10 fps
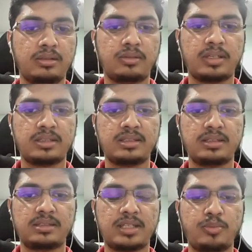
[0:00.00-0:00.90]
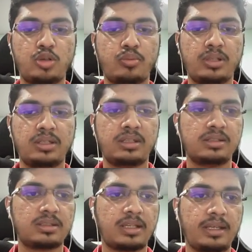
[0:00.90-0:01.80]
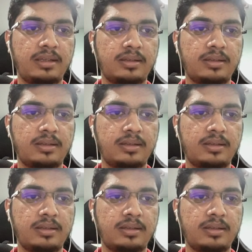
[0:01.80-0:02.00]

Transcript: you can see the subdomain, it is like